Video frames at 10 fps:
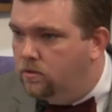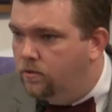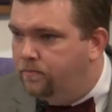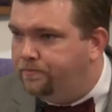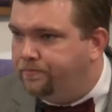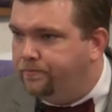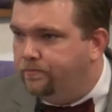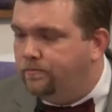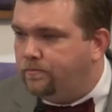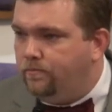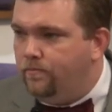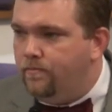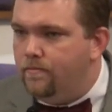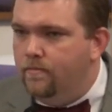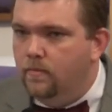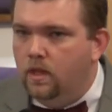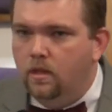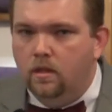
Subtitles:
(silence)